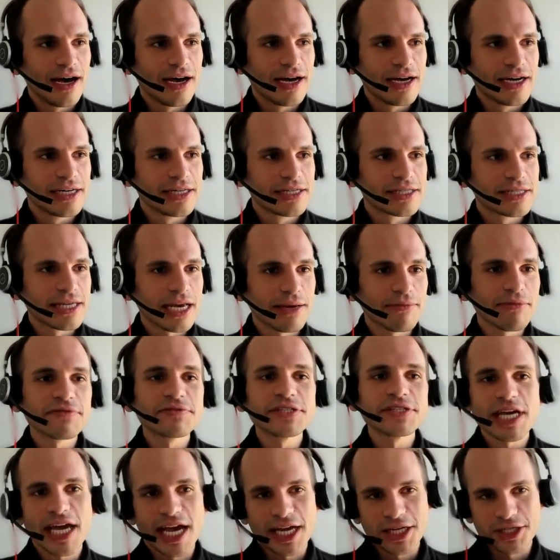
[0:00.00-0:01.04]
Same with
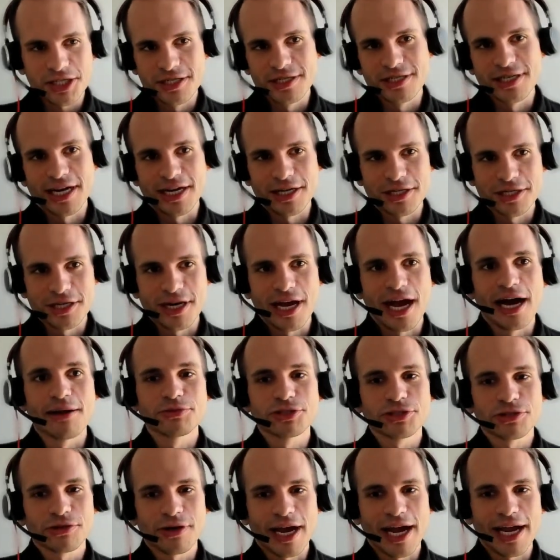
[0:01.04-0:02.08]
THs actually. I'm
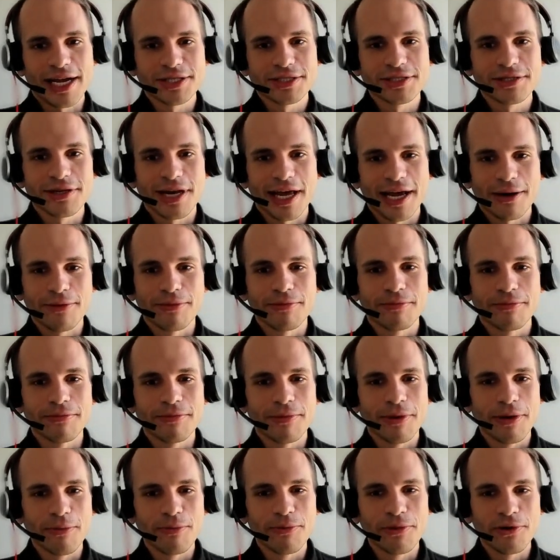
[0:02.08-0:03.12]
trying to like
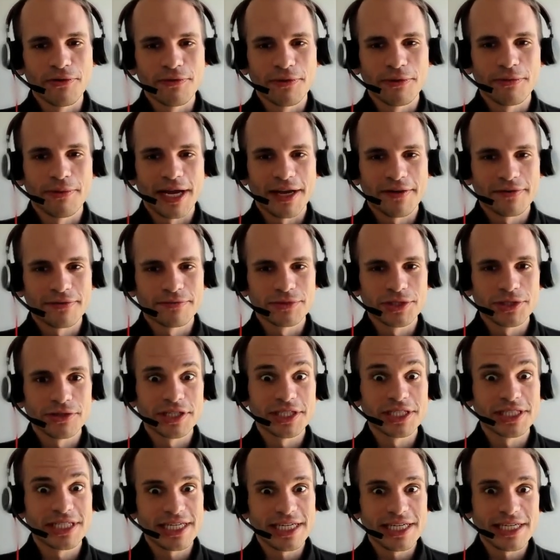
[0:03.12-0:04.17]
move away from doing
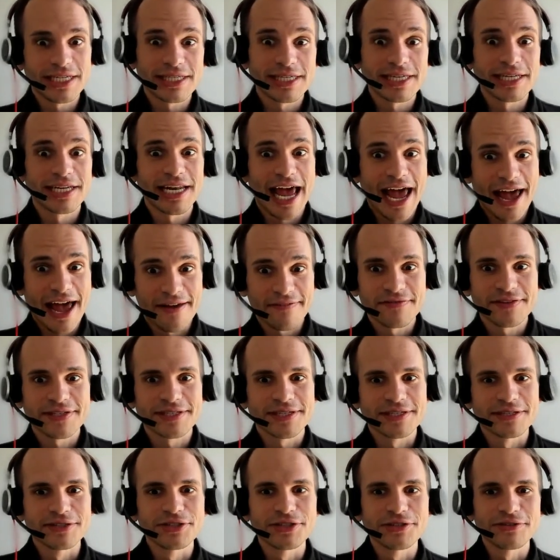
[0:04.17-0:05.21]
Ds and Fs
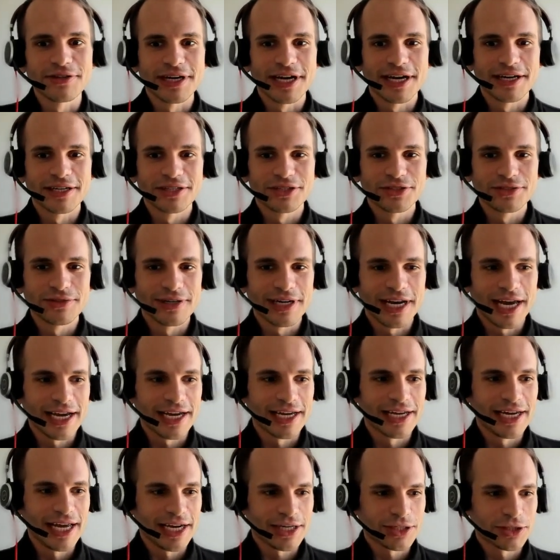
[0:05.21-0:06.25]
and doing like
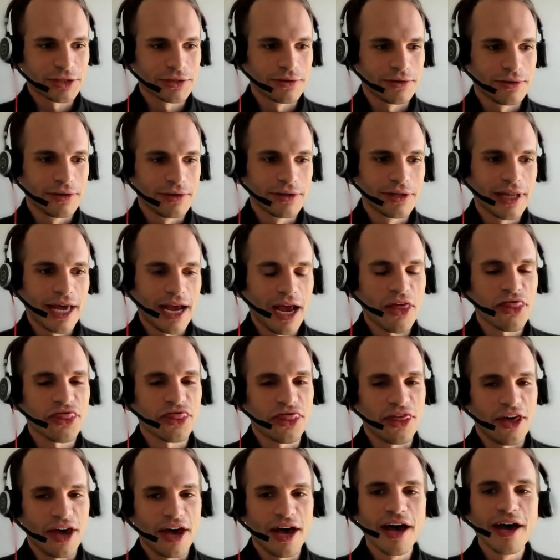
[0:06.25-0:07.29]
an actual like
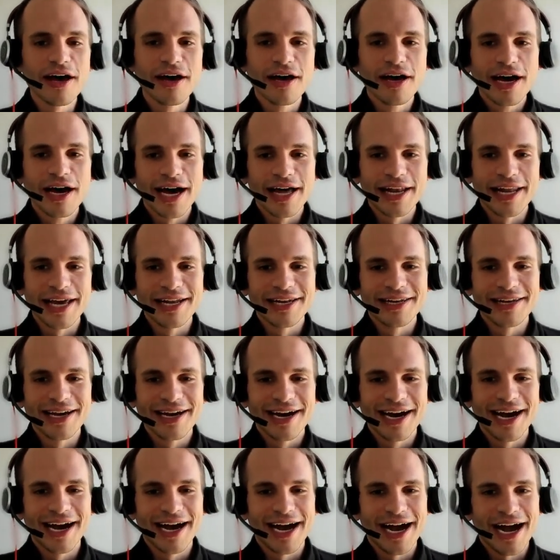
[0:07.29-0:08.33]
the. And then
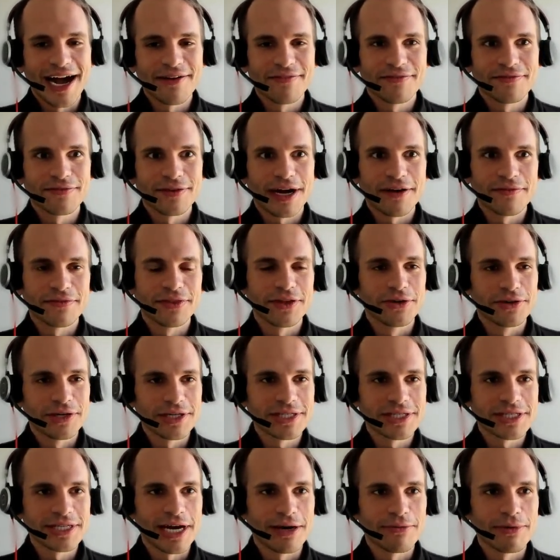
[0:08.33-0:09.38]
I've
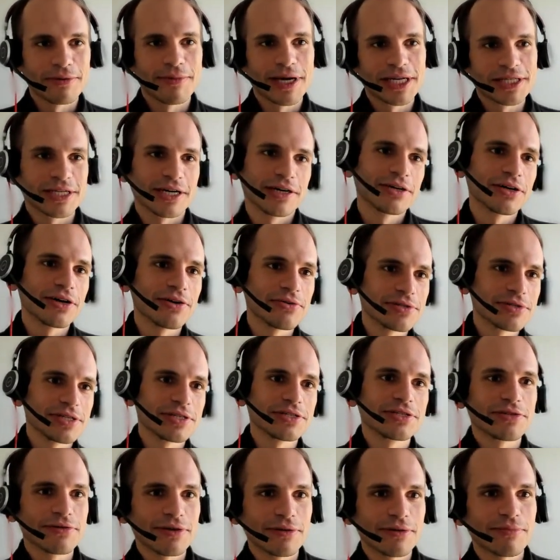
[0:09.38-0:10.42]
noticed now when my tongue goes
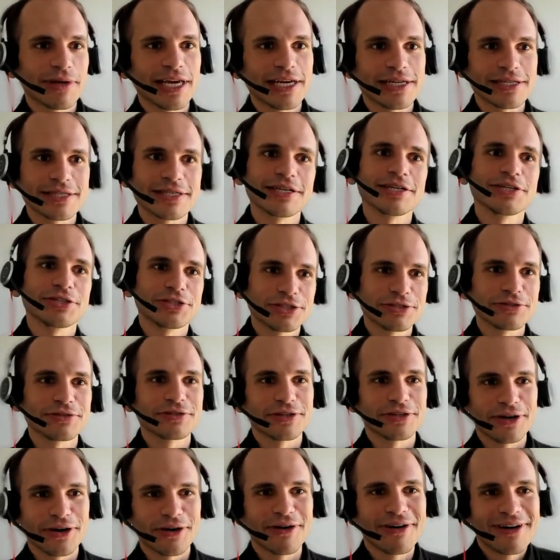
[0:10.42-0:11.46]
into a place that it shouldn't
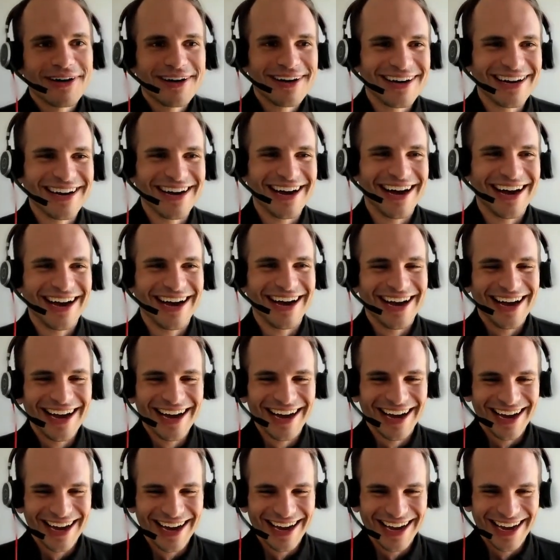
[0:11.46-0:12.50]
go.
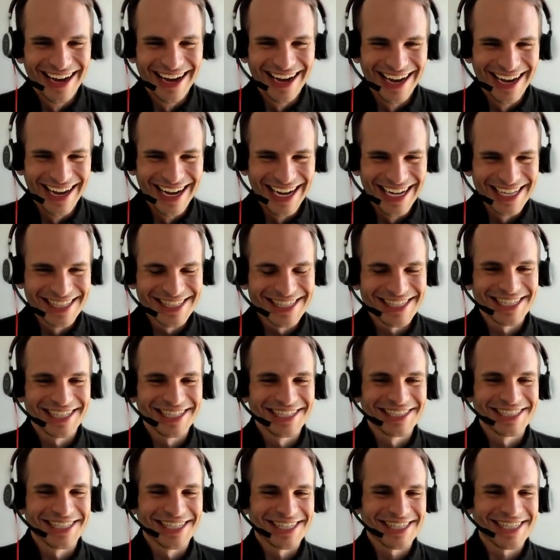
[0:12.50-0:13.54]
It still
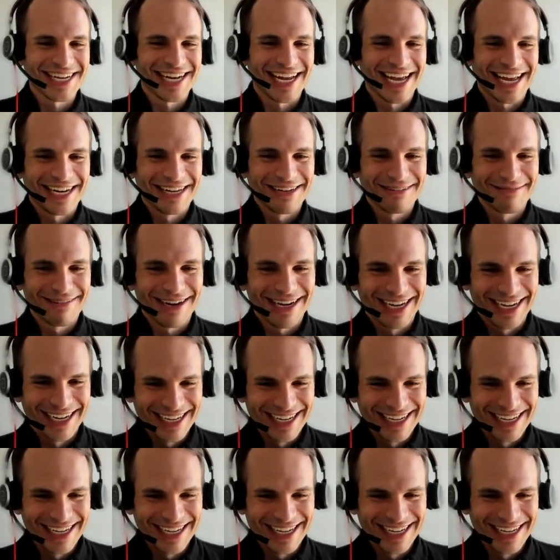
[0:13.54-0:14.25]
does it anyway.